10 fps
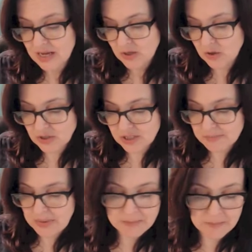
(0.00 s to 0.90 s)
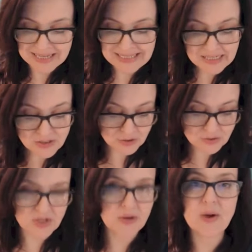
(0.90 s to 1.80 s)
You'll just spend Monday and
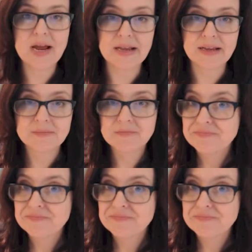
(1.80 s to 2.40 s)
Tuesday writing.